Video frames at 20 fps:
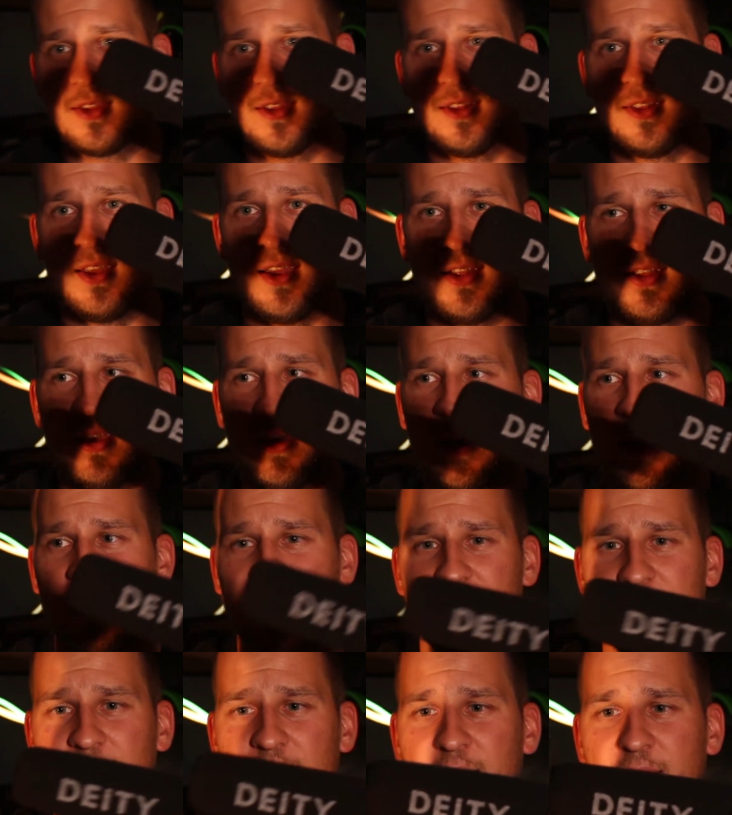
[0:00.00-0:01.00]
the dead
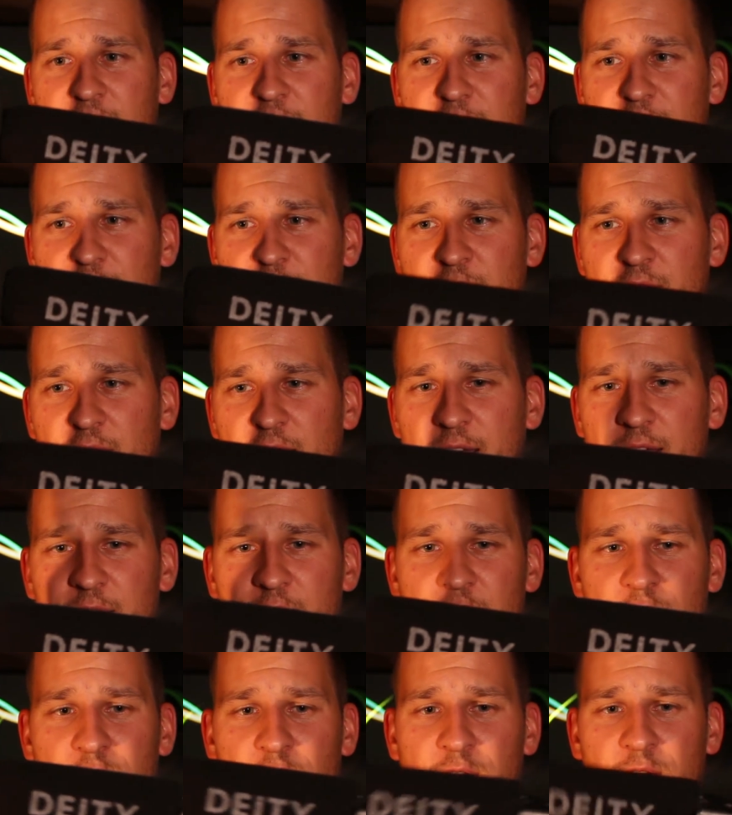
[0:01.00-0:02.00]
cat that kind of
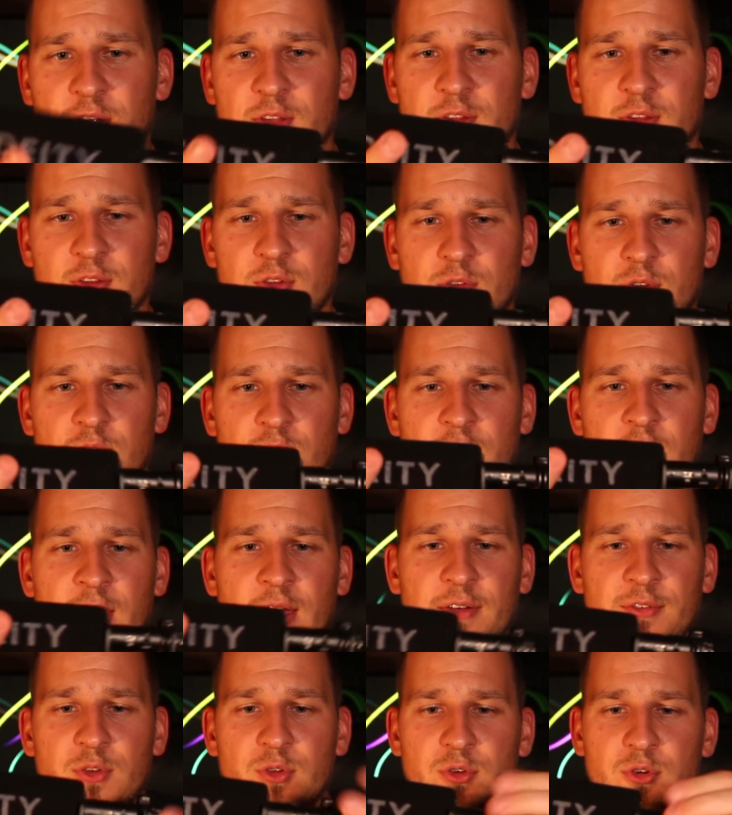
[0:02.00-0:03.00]
slides on. You
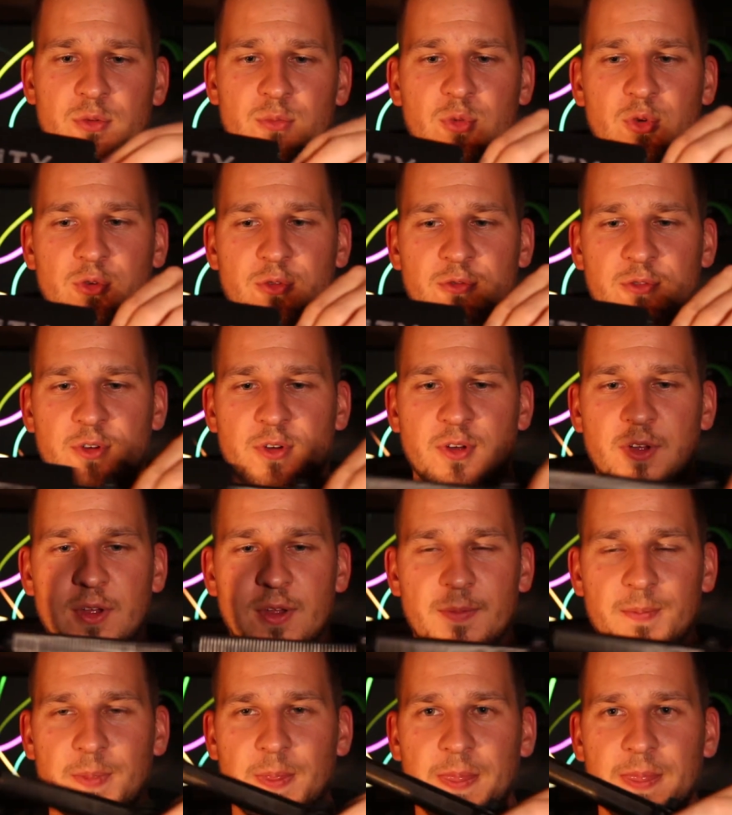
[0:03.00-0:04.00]
have to remove
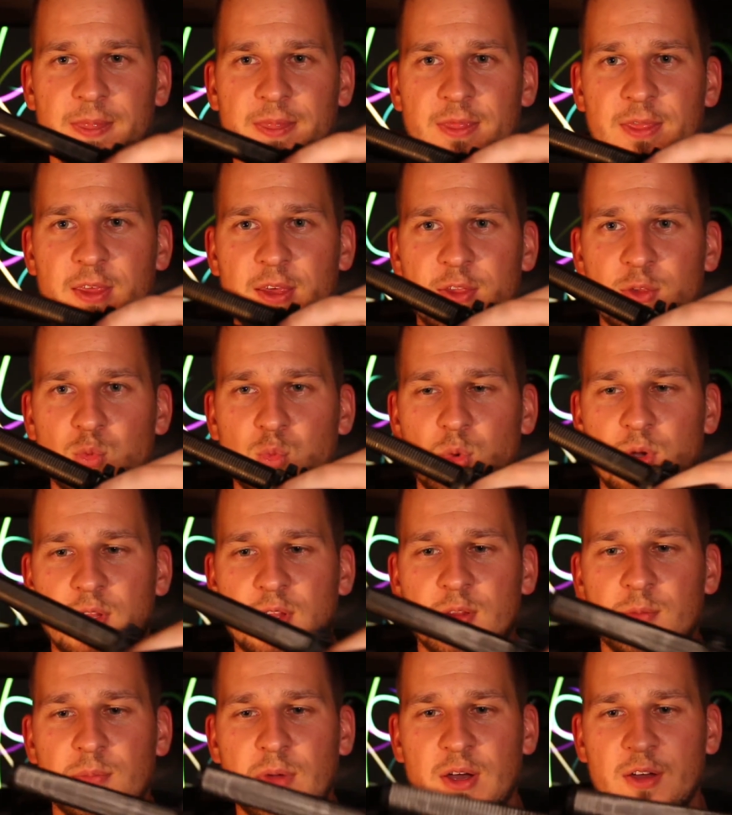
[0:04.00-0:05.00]
this
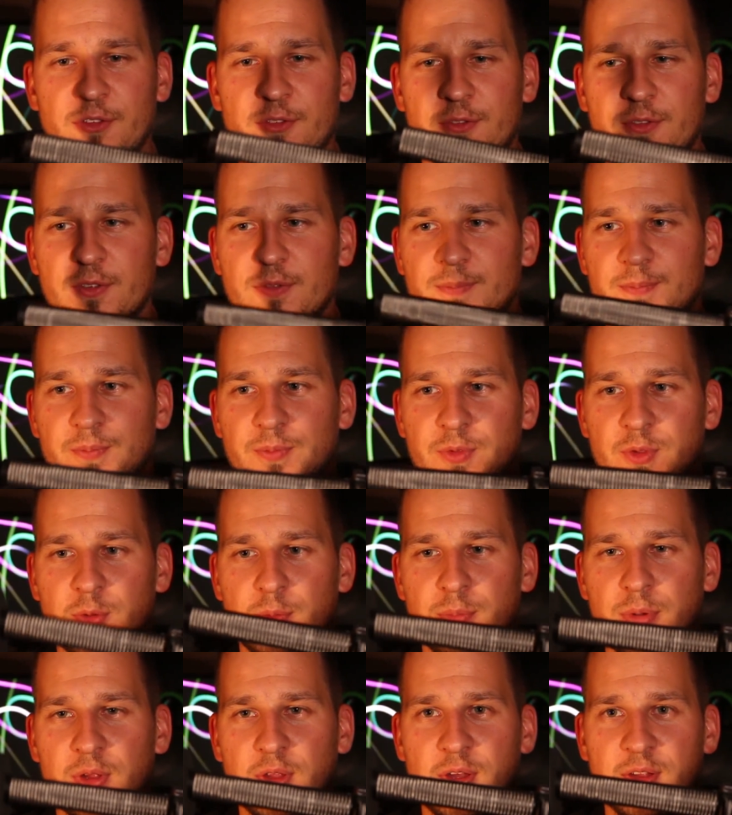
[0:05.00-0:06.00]
wind muff to
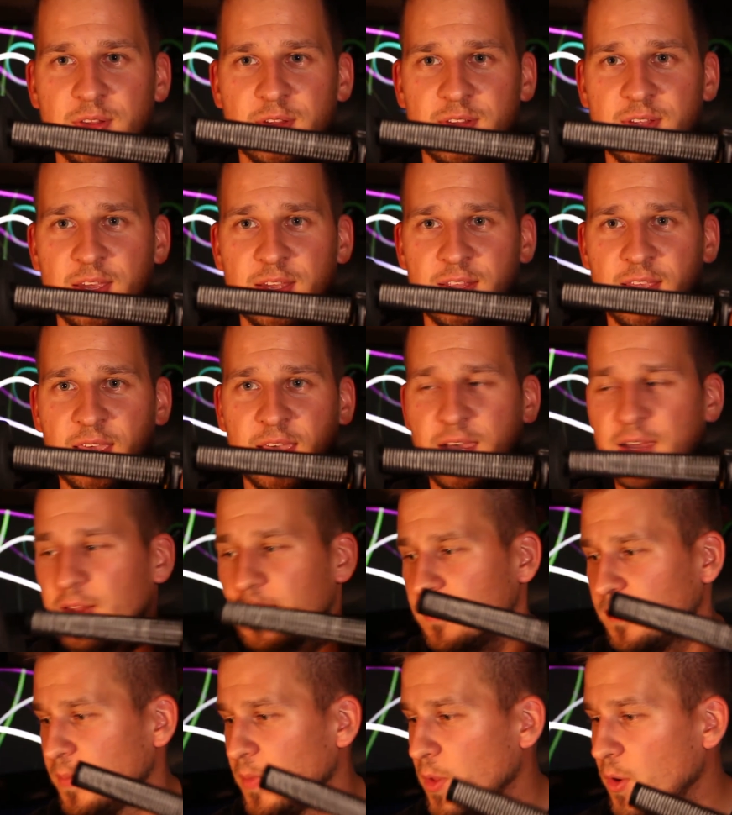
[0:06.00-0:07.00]
put on the dead
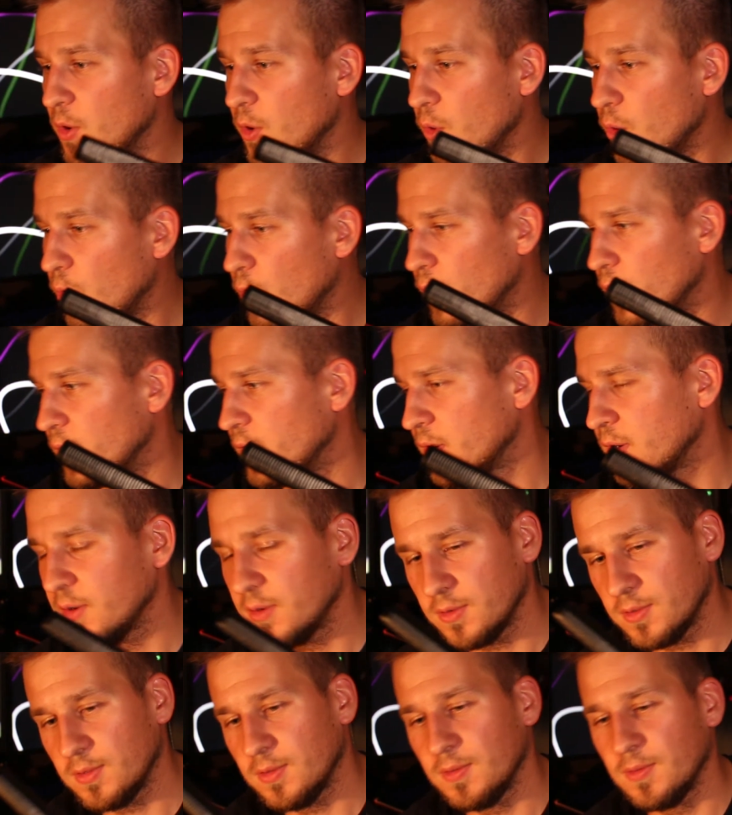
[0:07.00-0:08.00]
cat, or
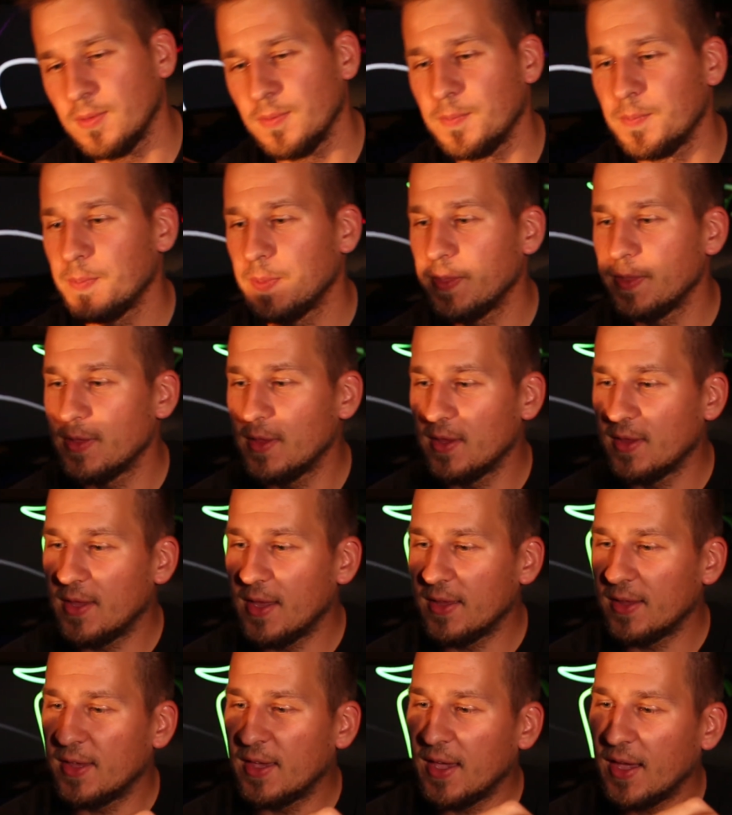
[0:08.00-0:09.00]
the
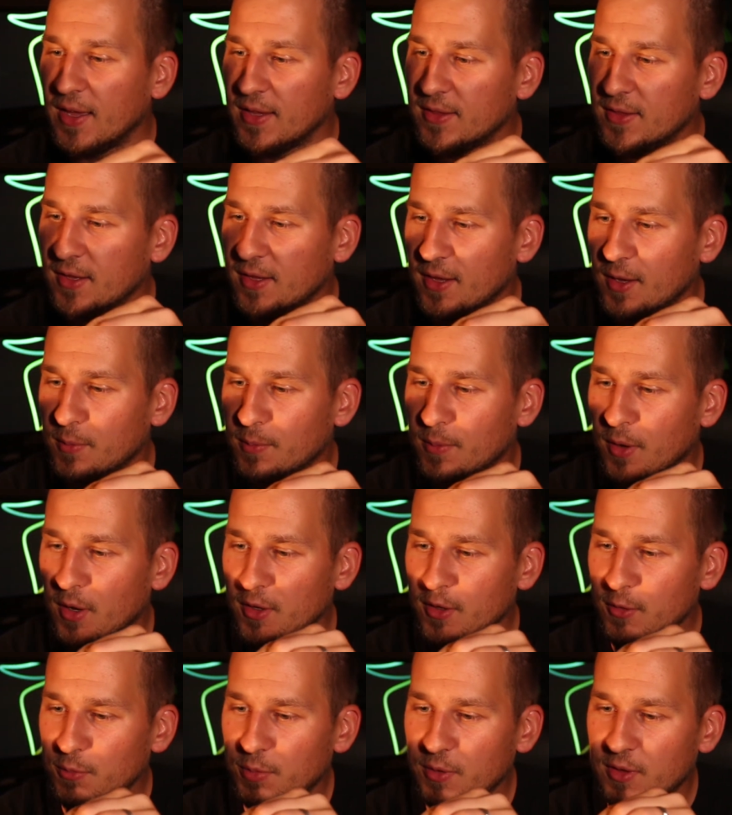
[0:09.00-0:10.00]
dead cat that I
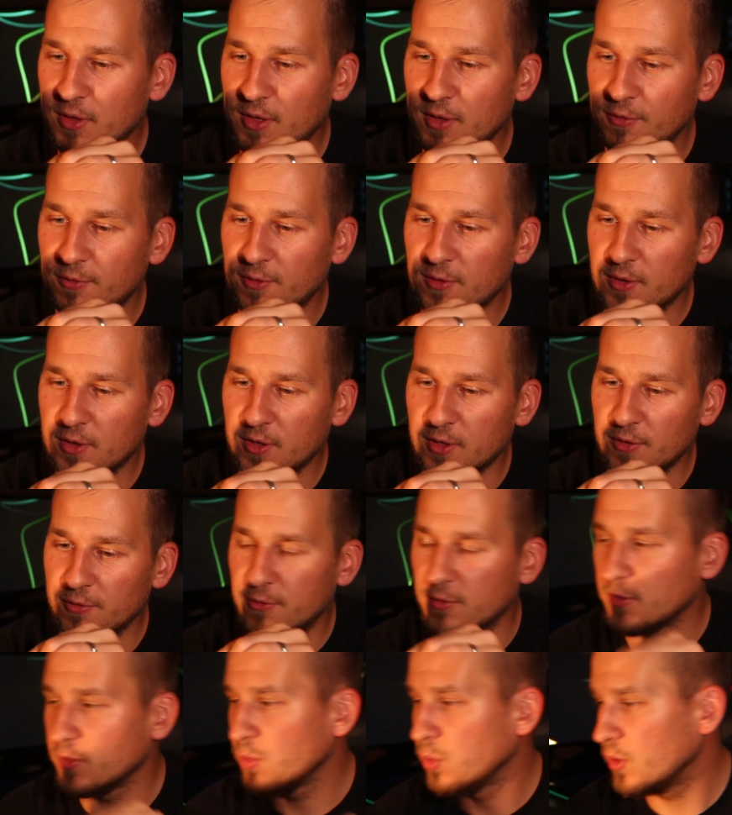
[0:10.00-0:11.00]
bought specifically
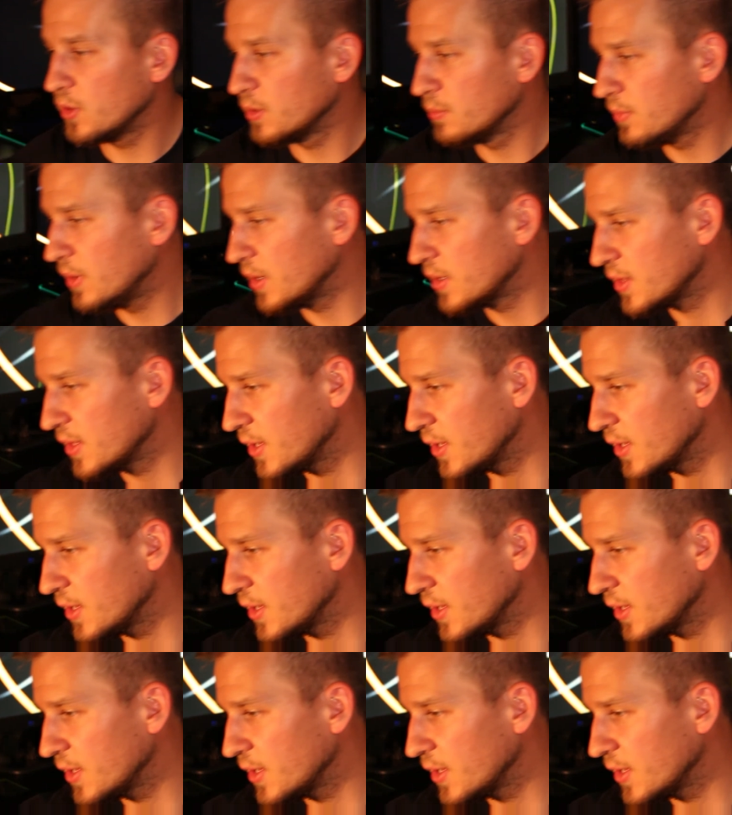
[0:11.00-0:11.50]
for 20 bucks